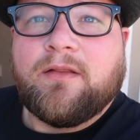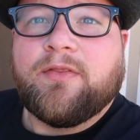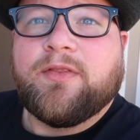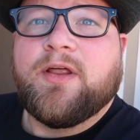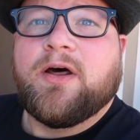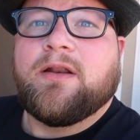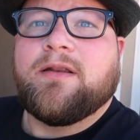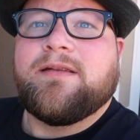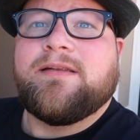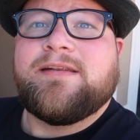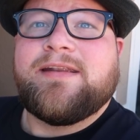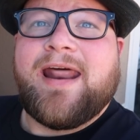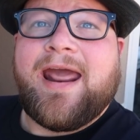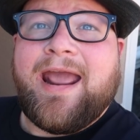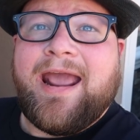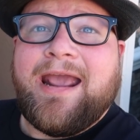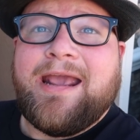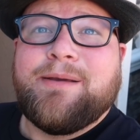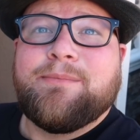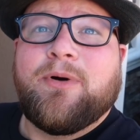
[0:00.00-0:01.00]
The
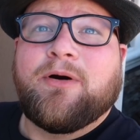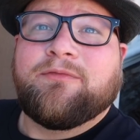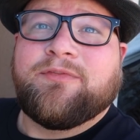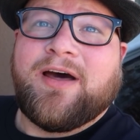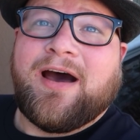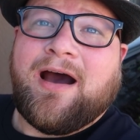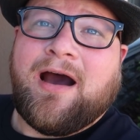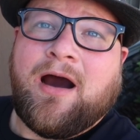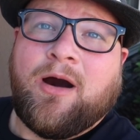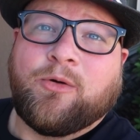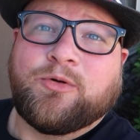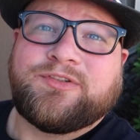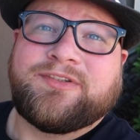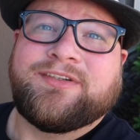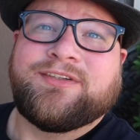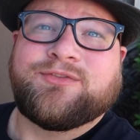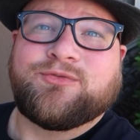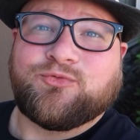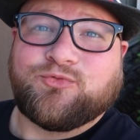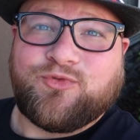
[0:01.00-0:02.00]
name of the house
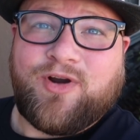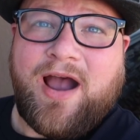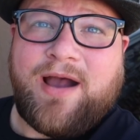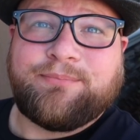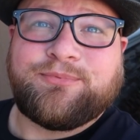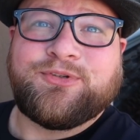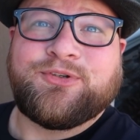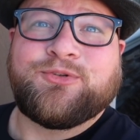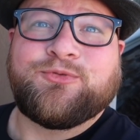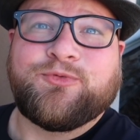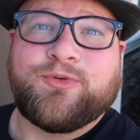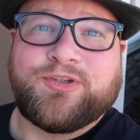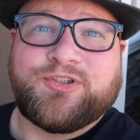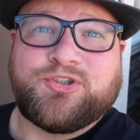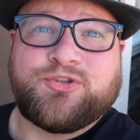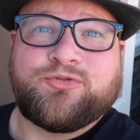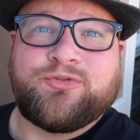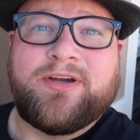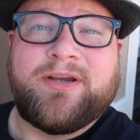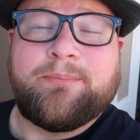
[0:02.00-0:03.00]
is Raptor
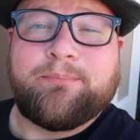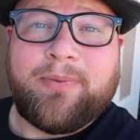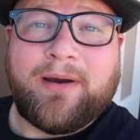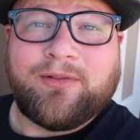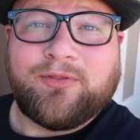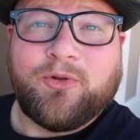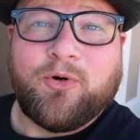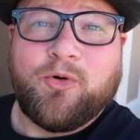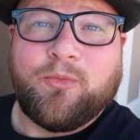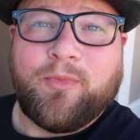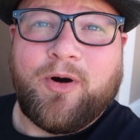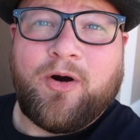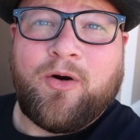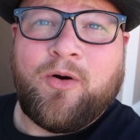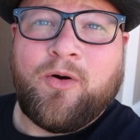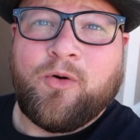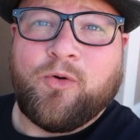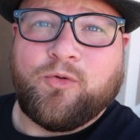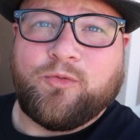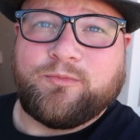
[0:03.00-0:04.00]
Retreat by Loma
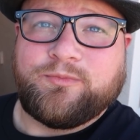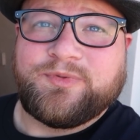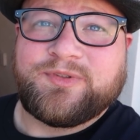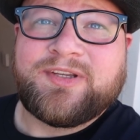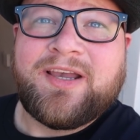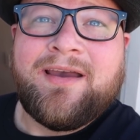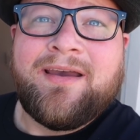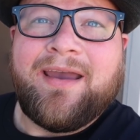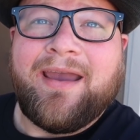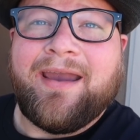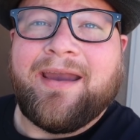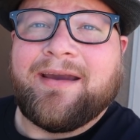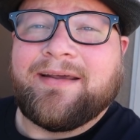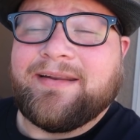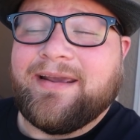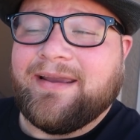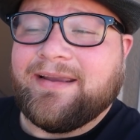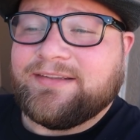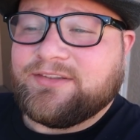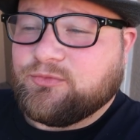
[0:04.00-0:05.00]
Homes, and
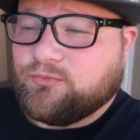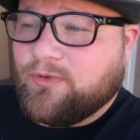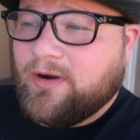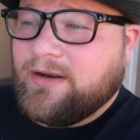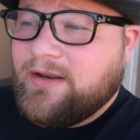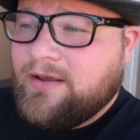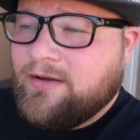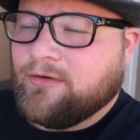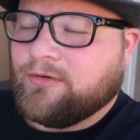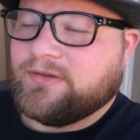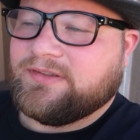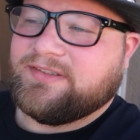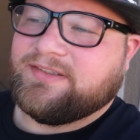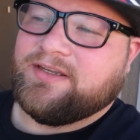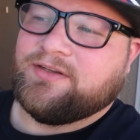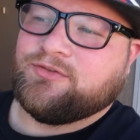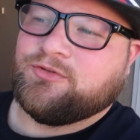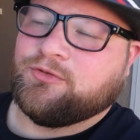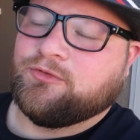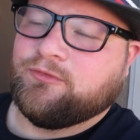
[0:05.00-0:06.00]
it's right here in
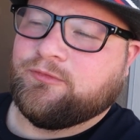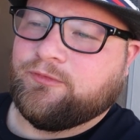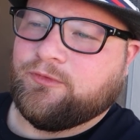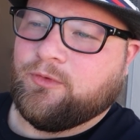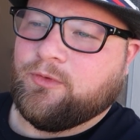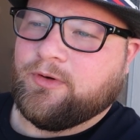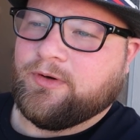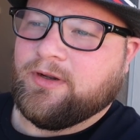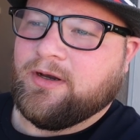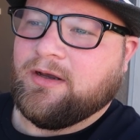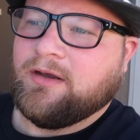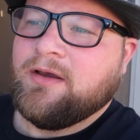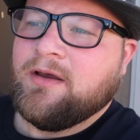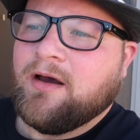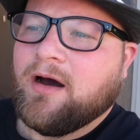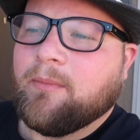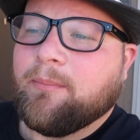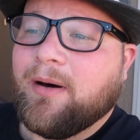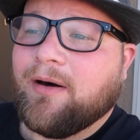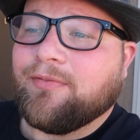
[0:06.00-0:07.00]
Central Florida,
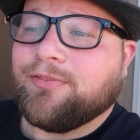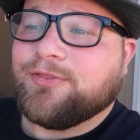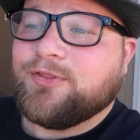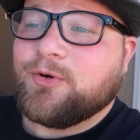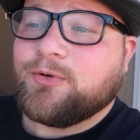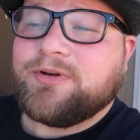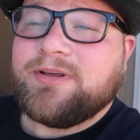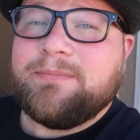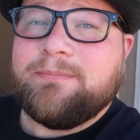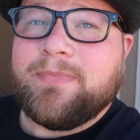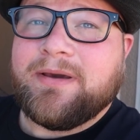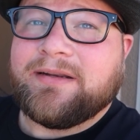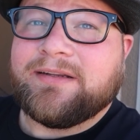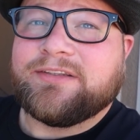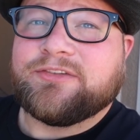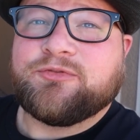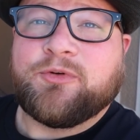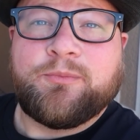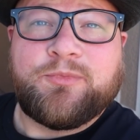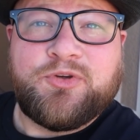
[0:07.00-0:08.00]
about 30
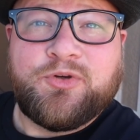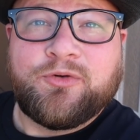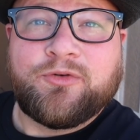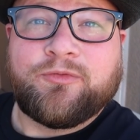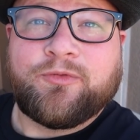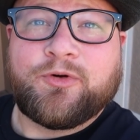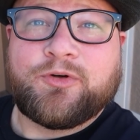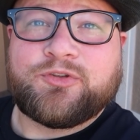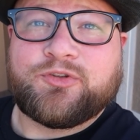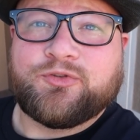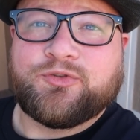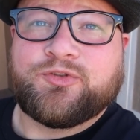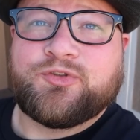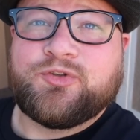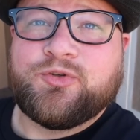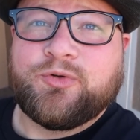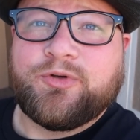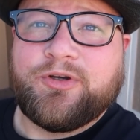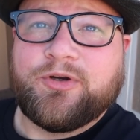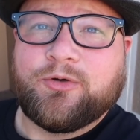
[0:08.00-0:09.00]
minutes from Universal
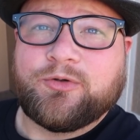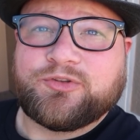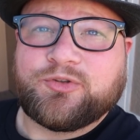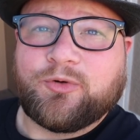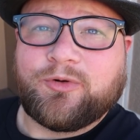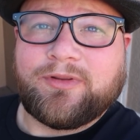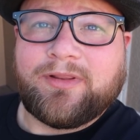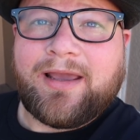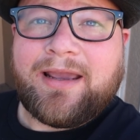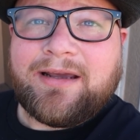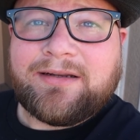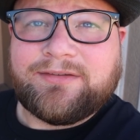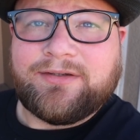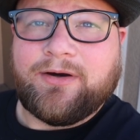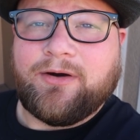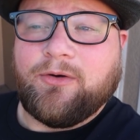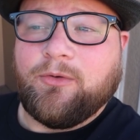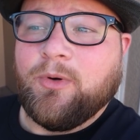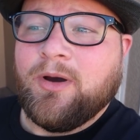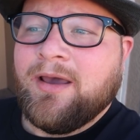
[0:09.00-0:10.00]
Studios
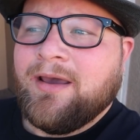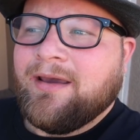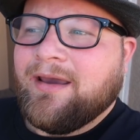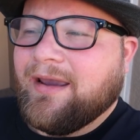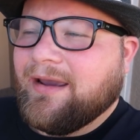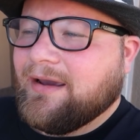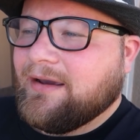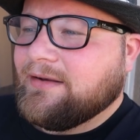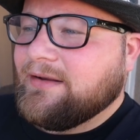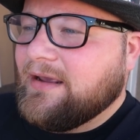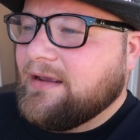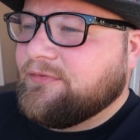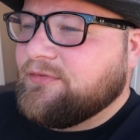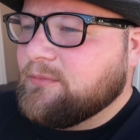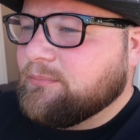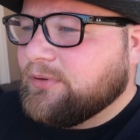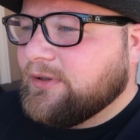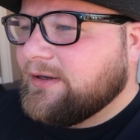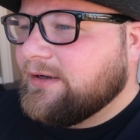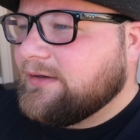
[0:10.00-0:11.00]
Orlando. And if you
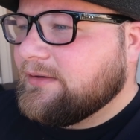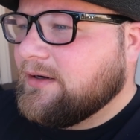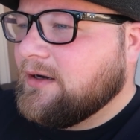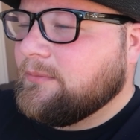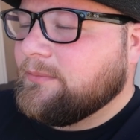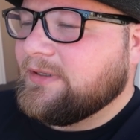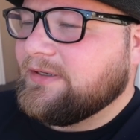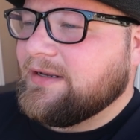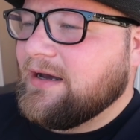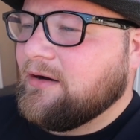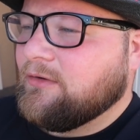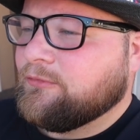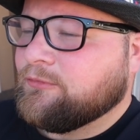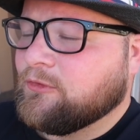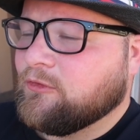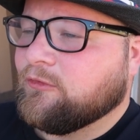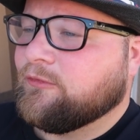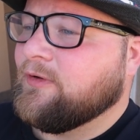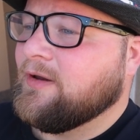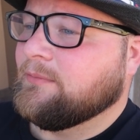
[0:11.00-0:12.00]
plan on coming down
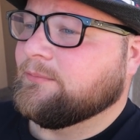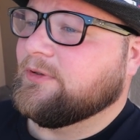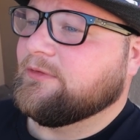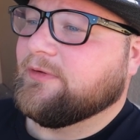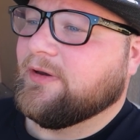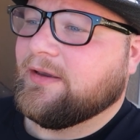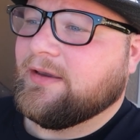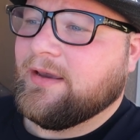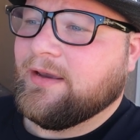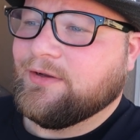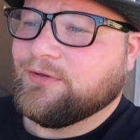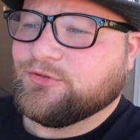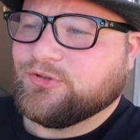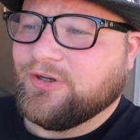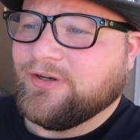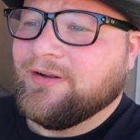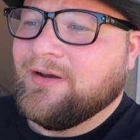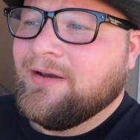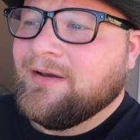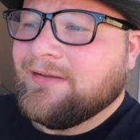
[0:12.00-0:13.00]
for a family
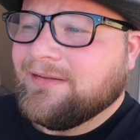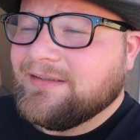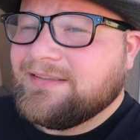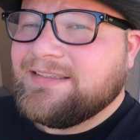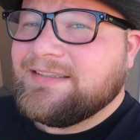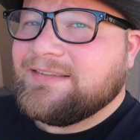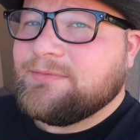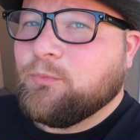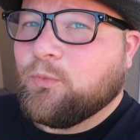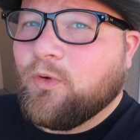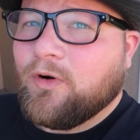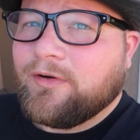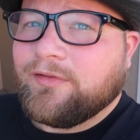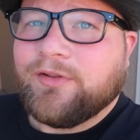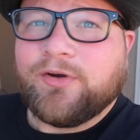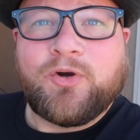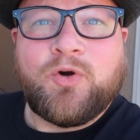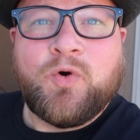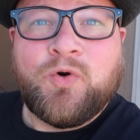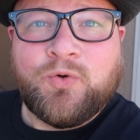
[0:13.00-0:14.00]
vacation, this is one of
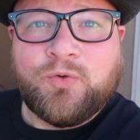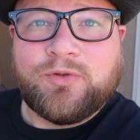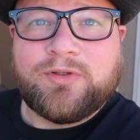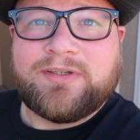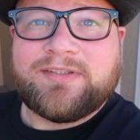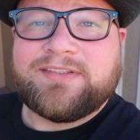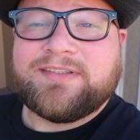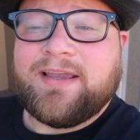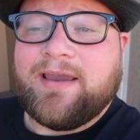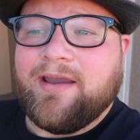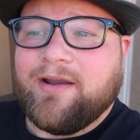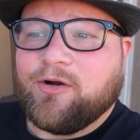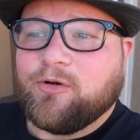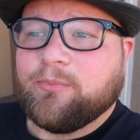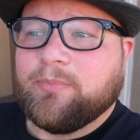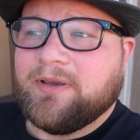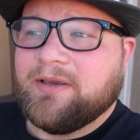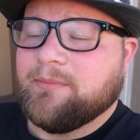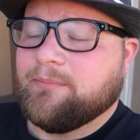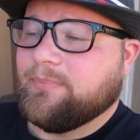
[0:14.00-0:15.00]
the coolest
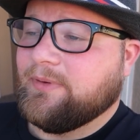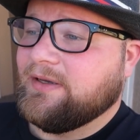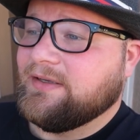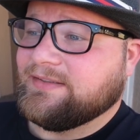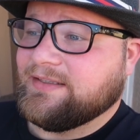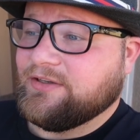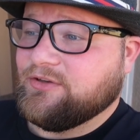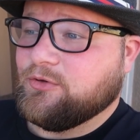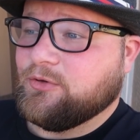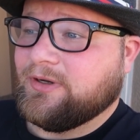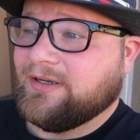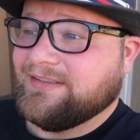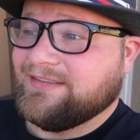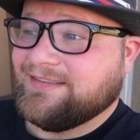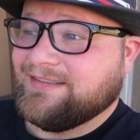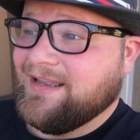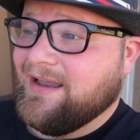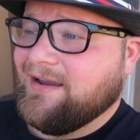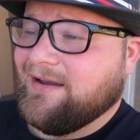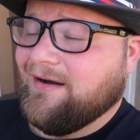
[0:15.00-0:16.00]
Airbnbs that you can
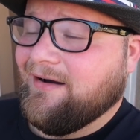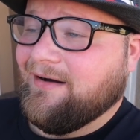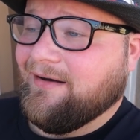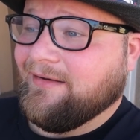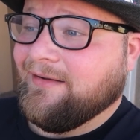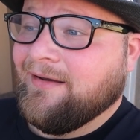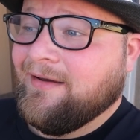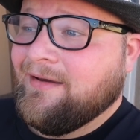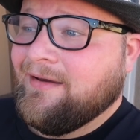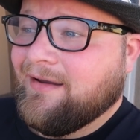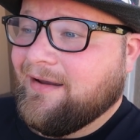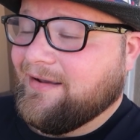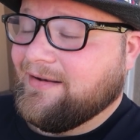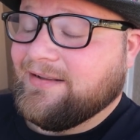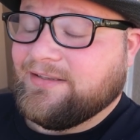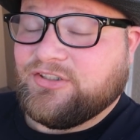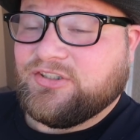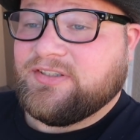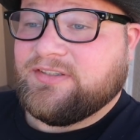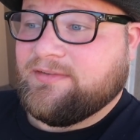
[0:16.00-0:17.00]
stay on, and
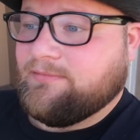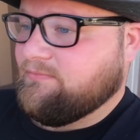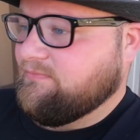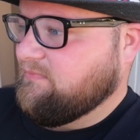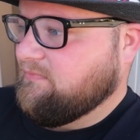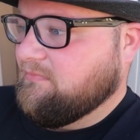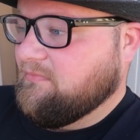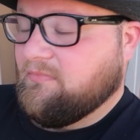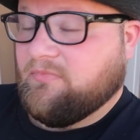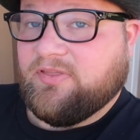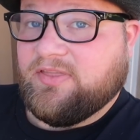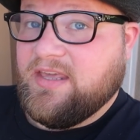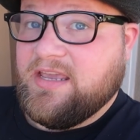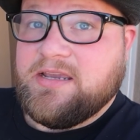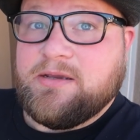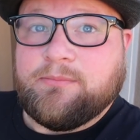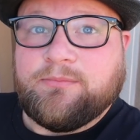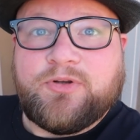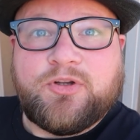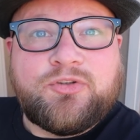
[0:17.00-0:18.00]
it just
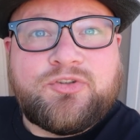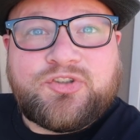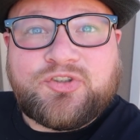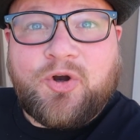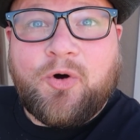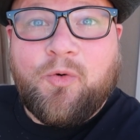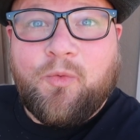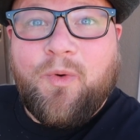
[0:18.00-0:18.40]
themed so